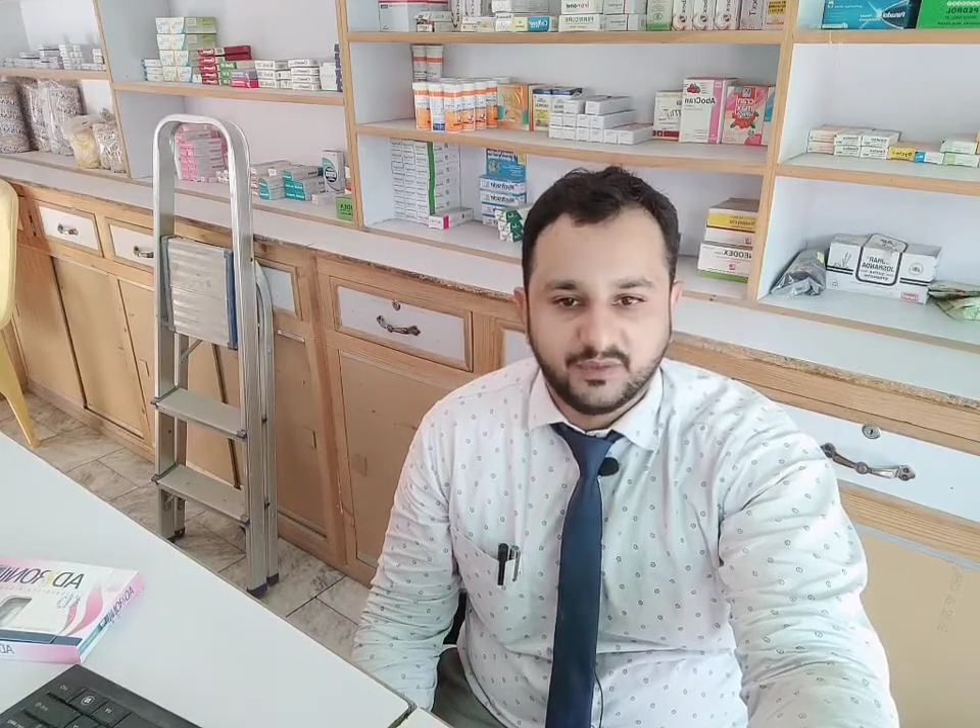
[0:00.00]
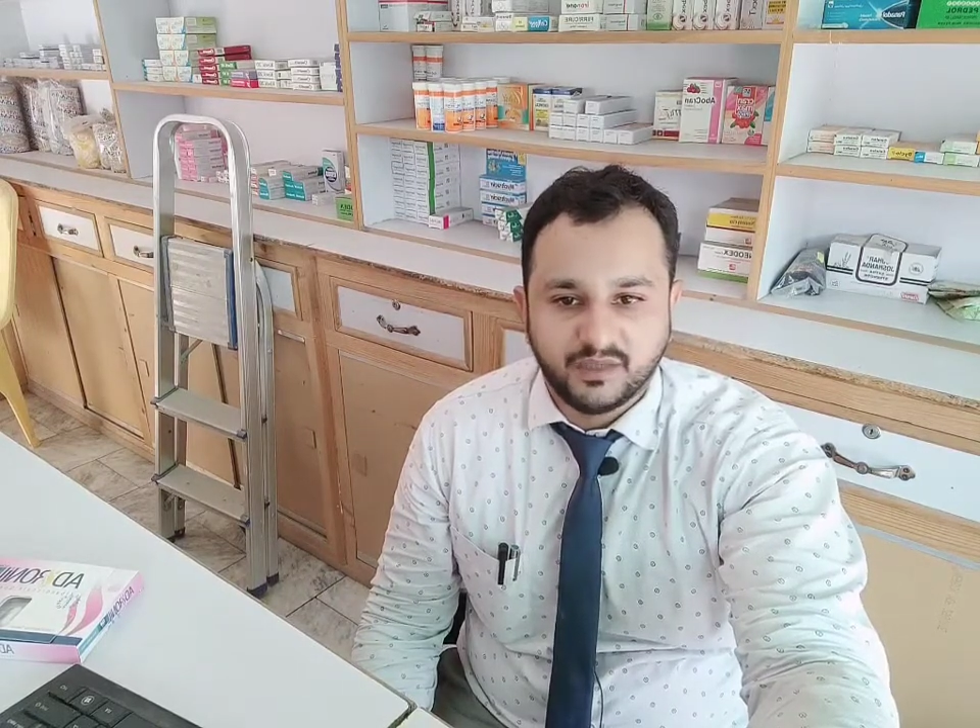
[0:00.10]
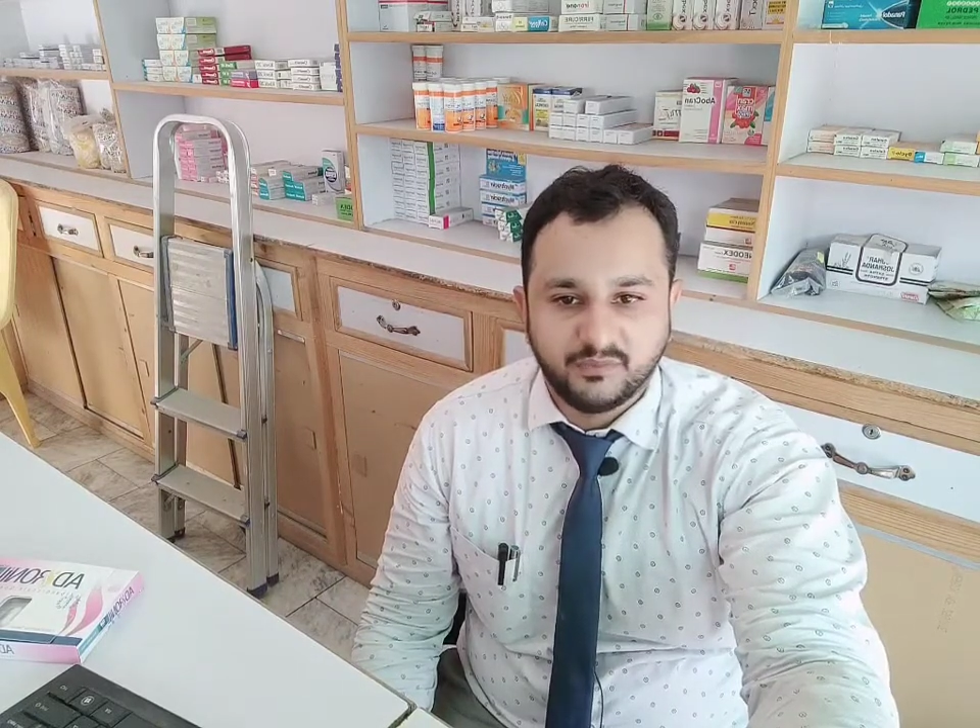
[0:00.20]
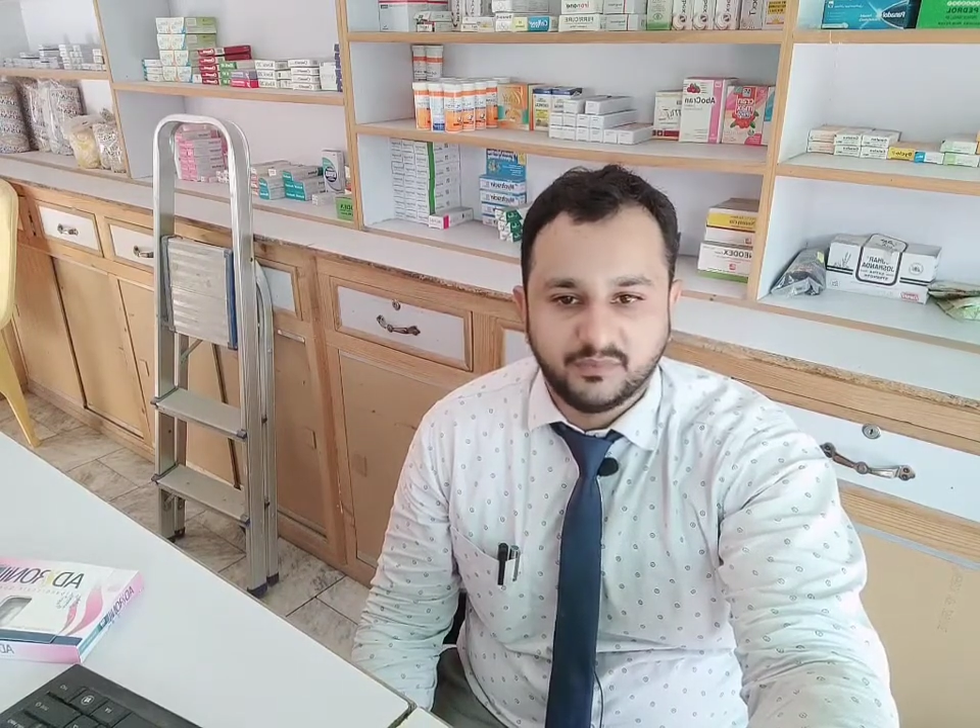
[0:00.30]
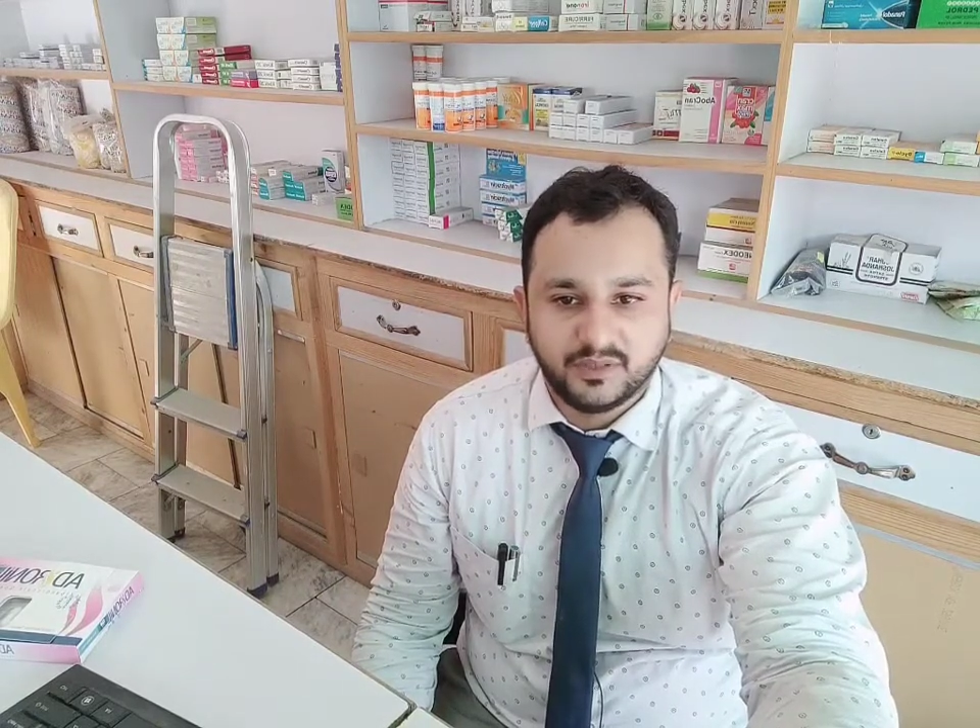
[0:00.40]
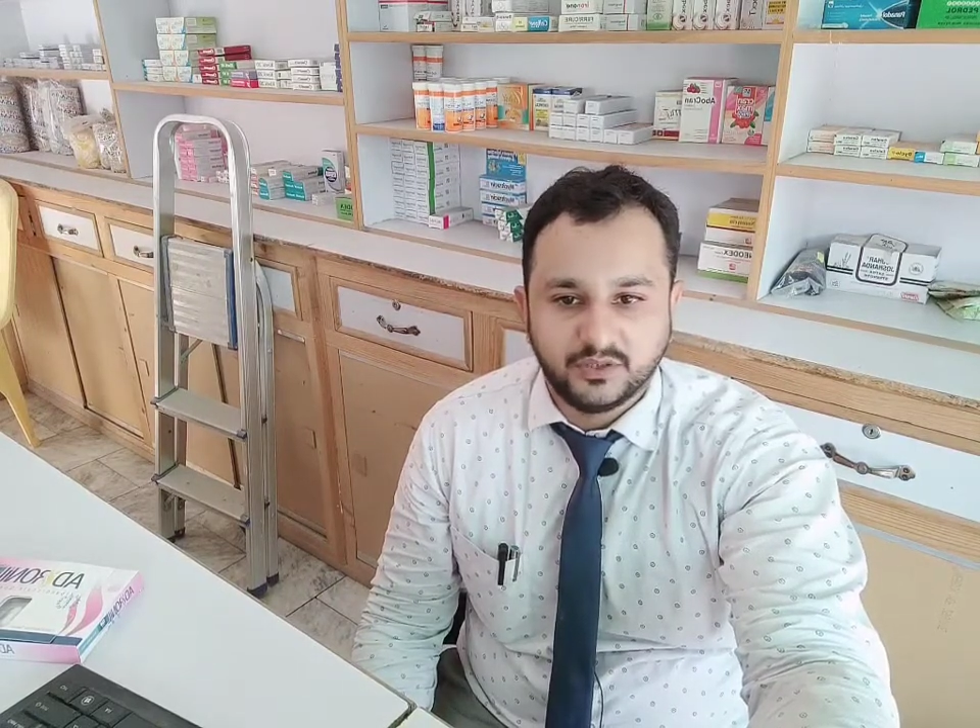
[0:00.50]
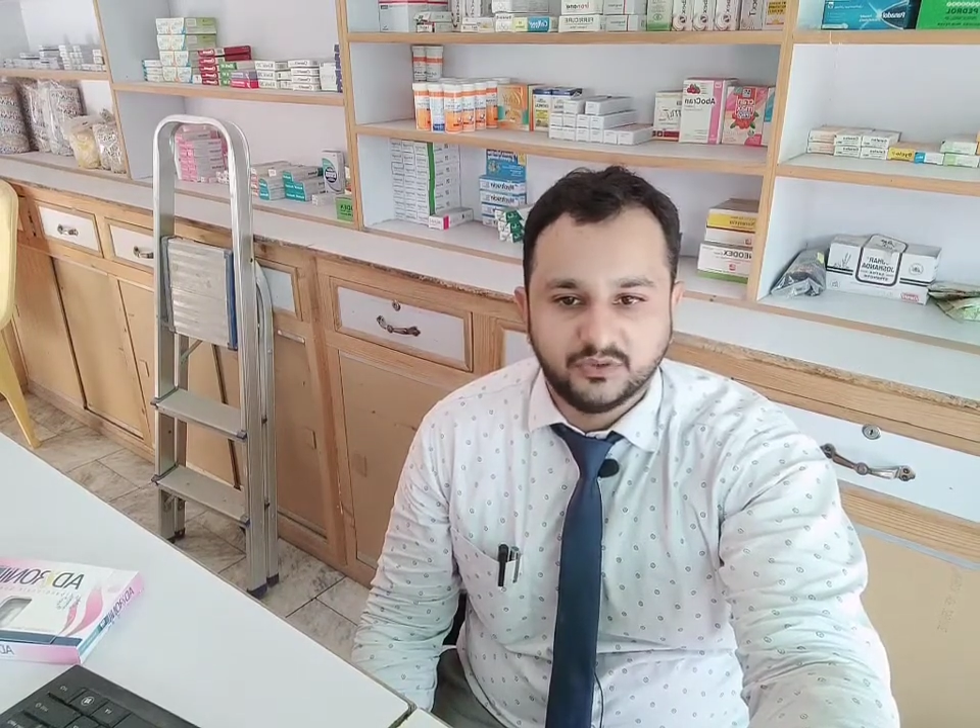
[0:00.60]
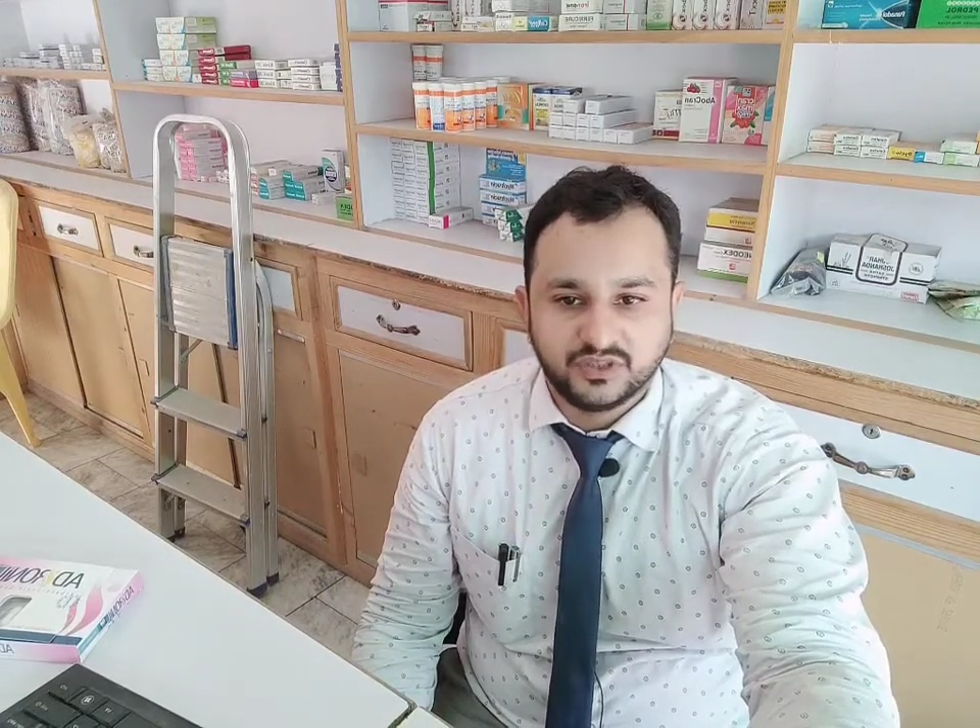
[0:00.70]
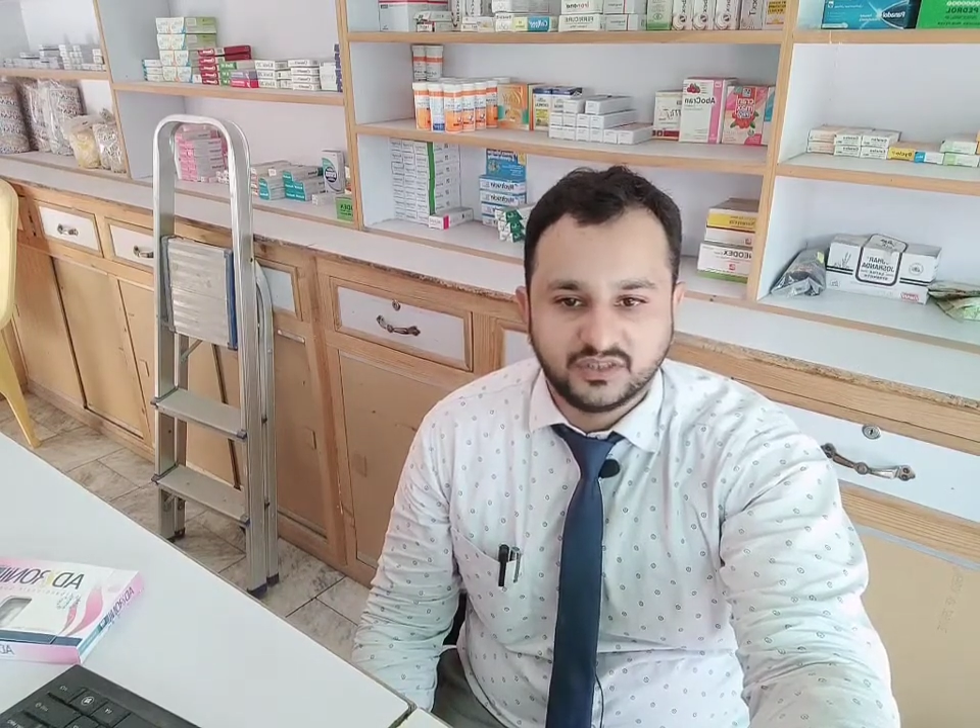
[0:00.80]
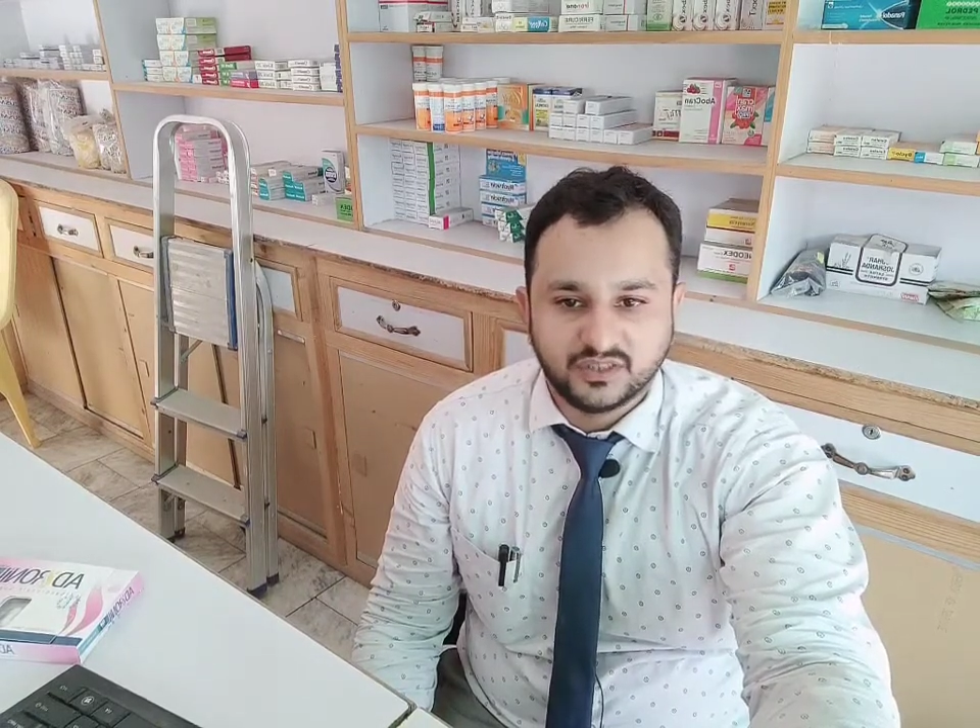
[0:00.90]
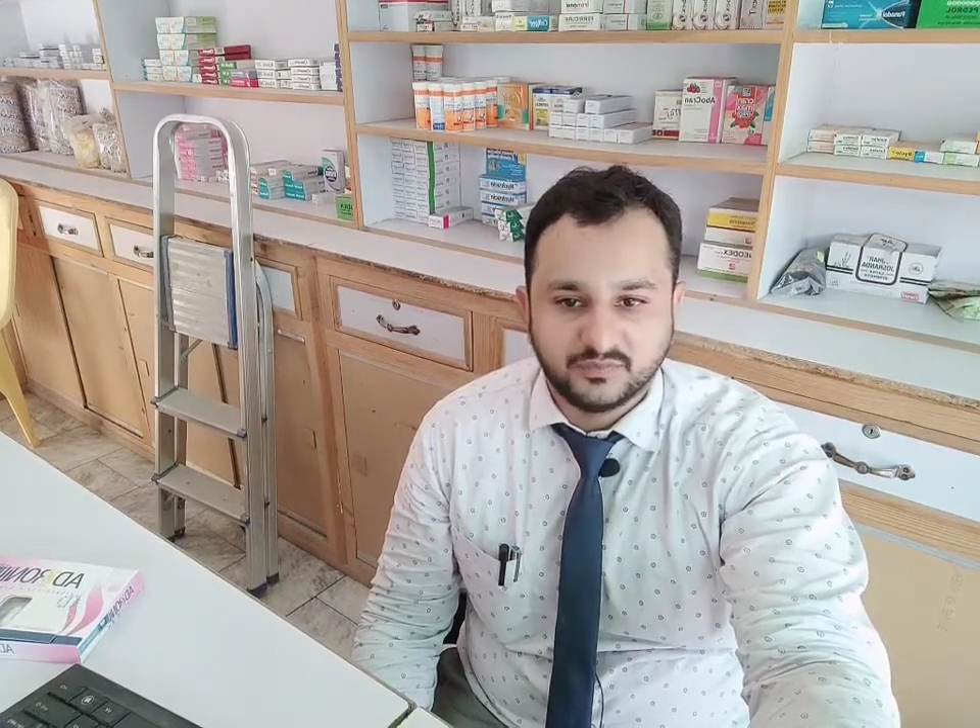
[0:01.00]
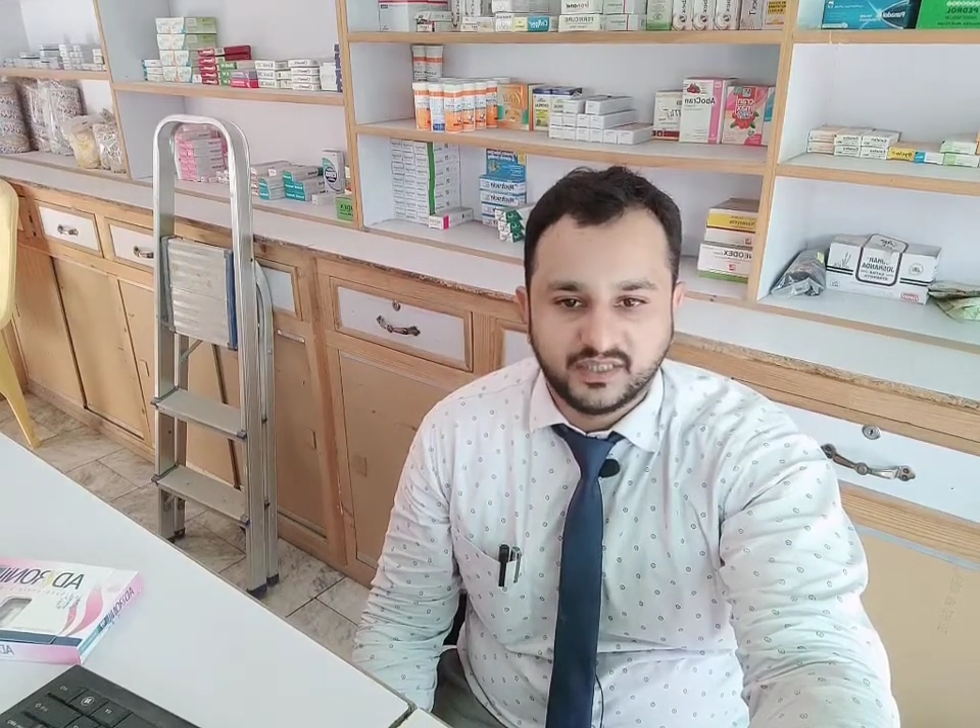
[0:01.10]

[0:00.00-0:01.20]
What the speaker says: Many people using this